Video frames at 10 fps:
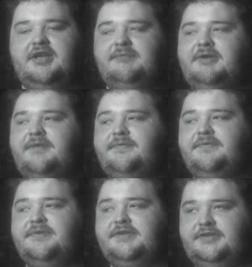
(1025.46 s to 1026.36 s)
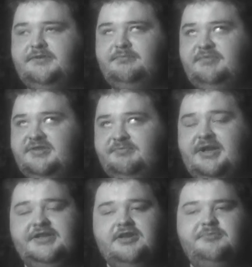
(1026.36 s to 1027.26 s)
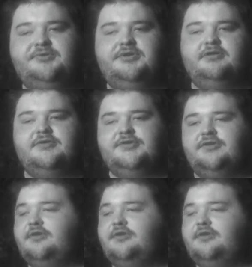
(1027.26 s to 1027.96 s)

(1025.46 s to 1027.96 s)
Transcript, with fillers: that came out this these past couple of years.